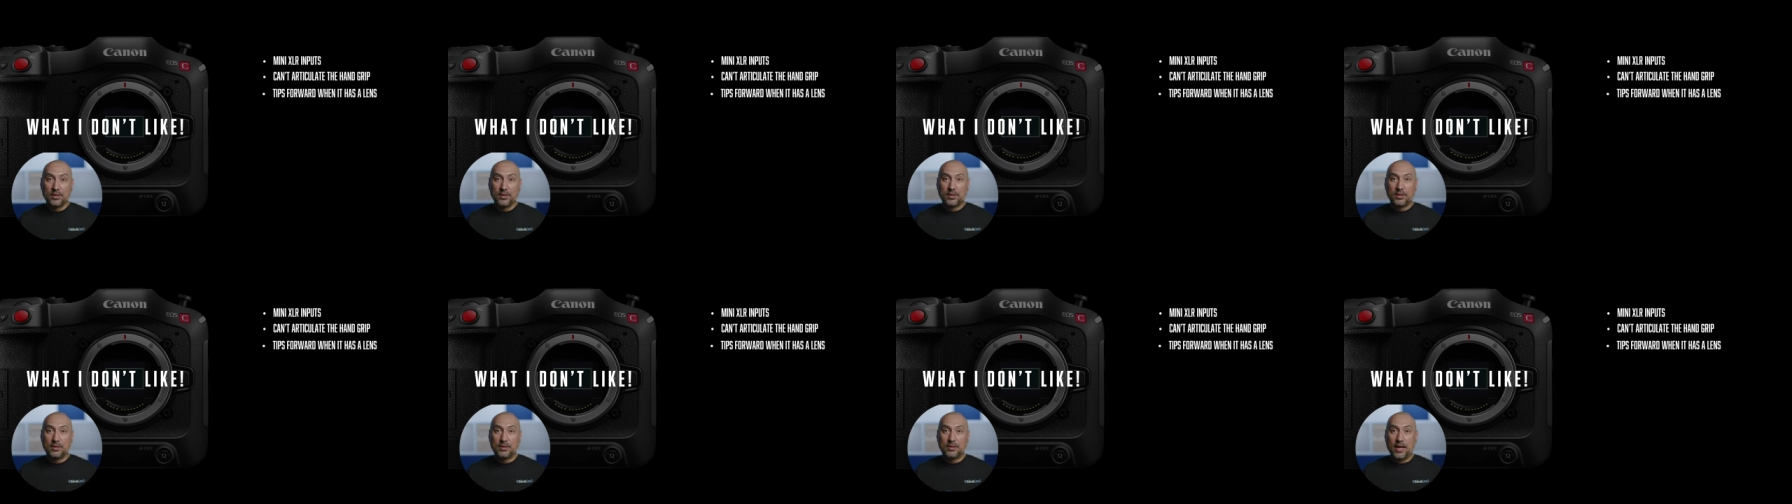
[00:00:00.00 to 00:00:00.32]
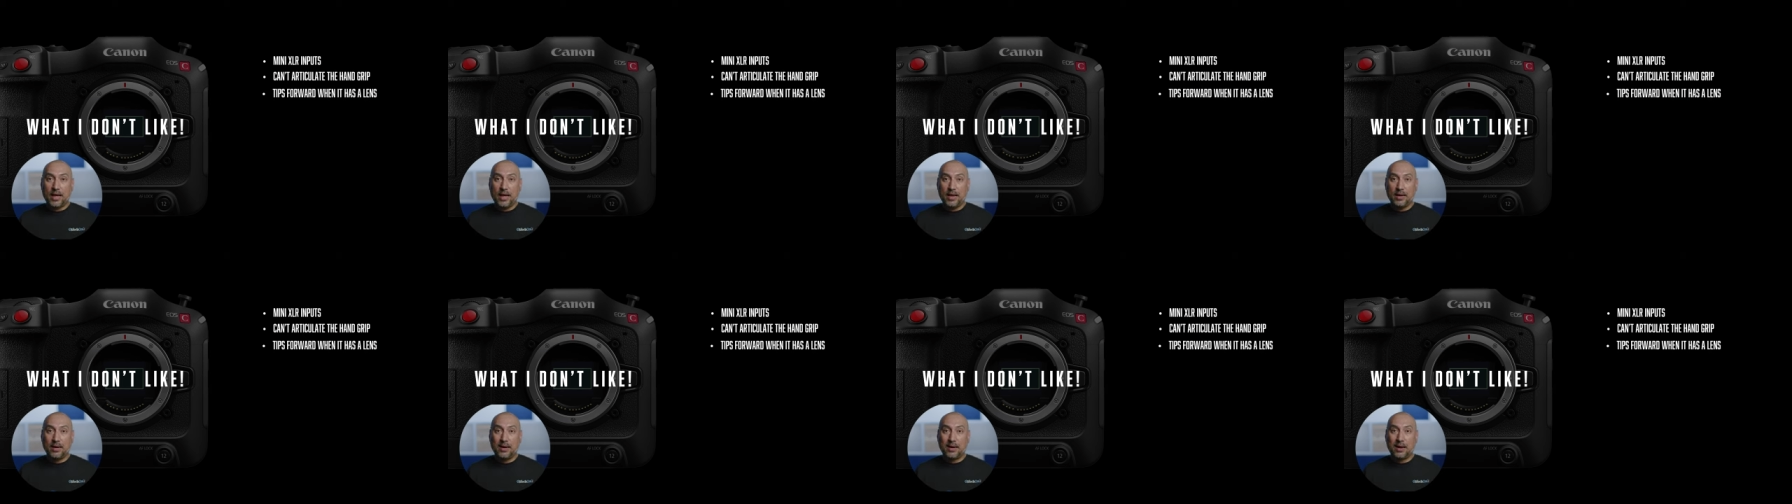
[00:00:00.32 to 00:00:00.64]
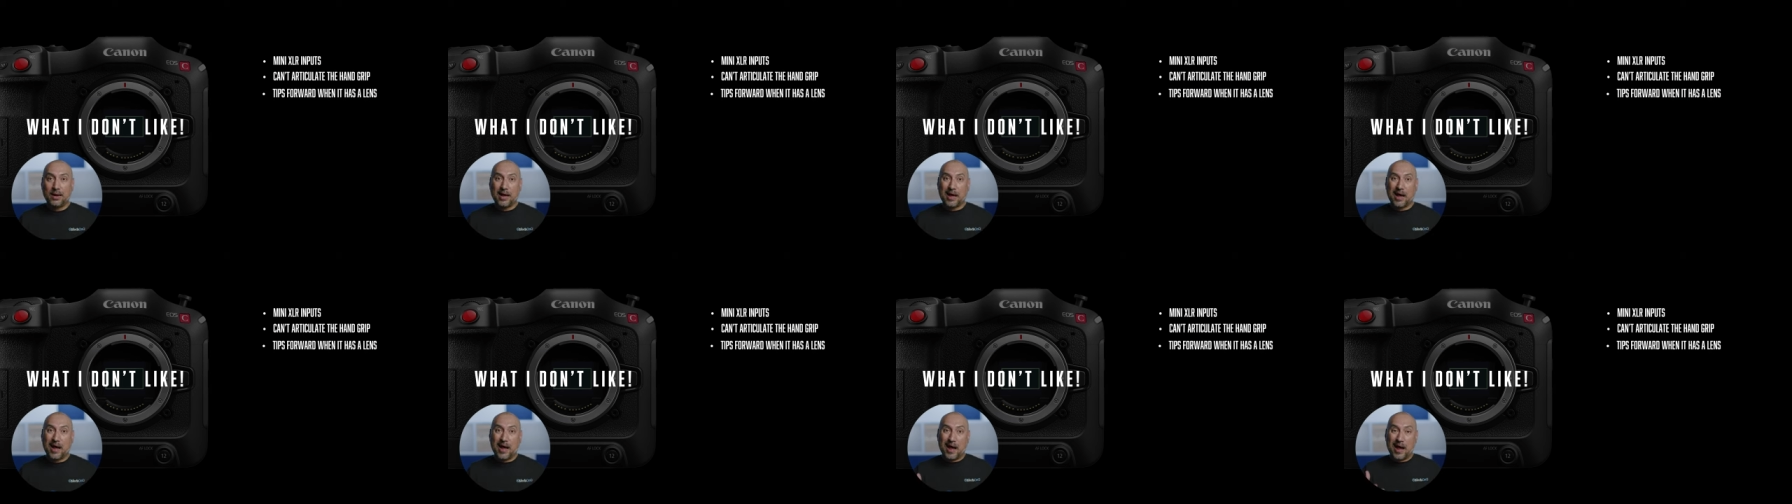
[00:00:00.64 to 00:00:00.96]
that
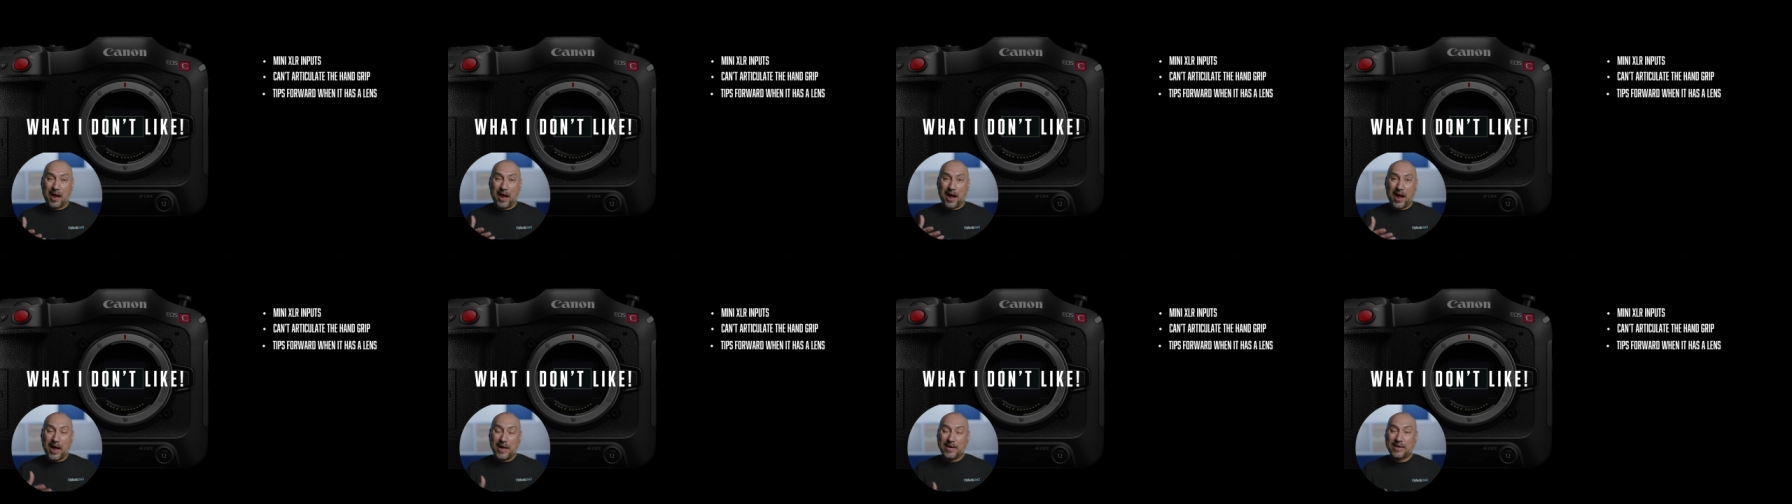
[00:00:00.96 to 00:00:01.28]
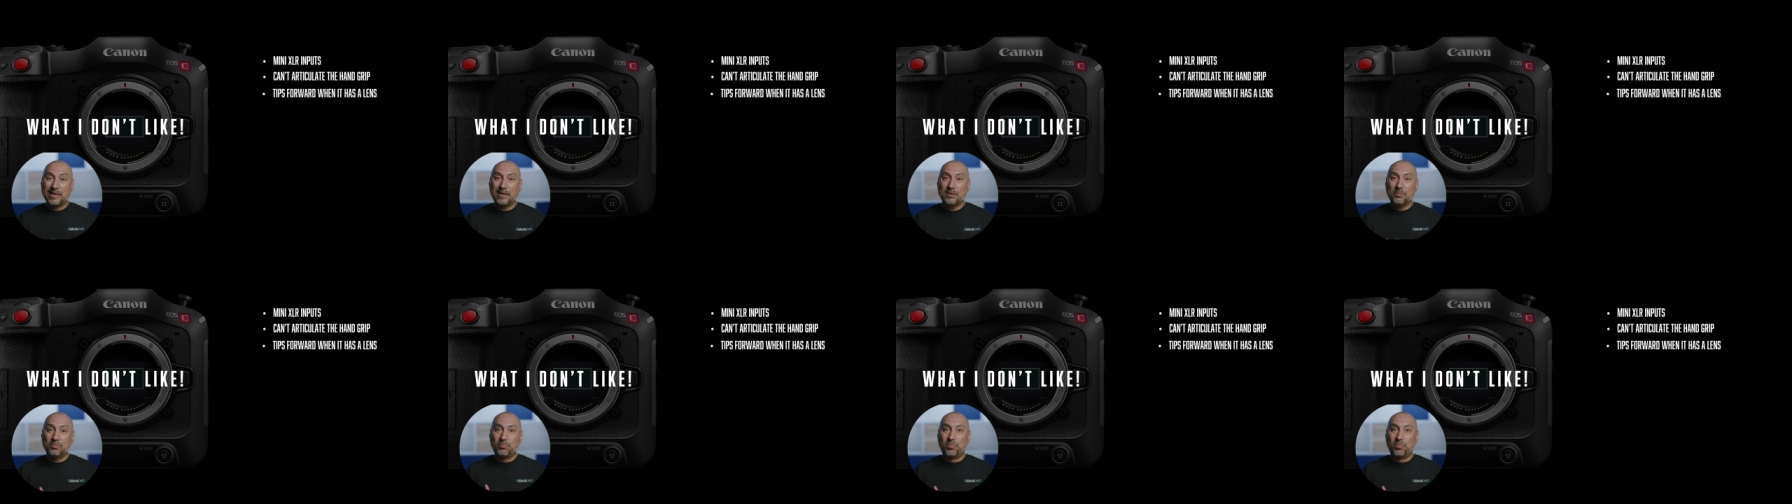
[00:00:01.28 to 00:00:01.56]
I can